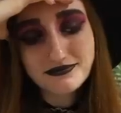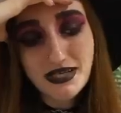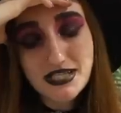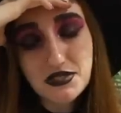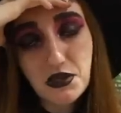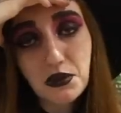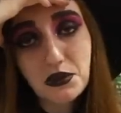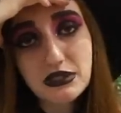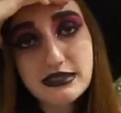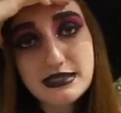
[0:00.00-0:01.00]
My
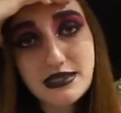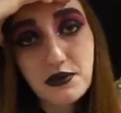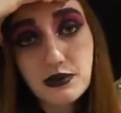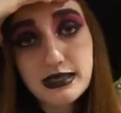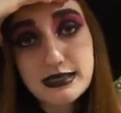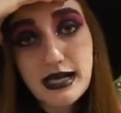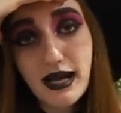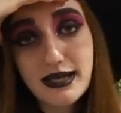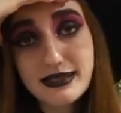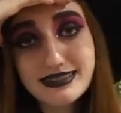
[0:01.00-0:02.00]
soul is slowly
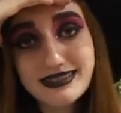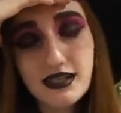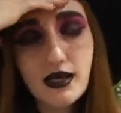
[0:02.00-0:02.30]
dying.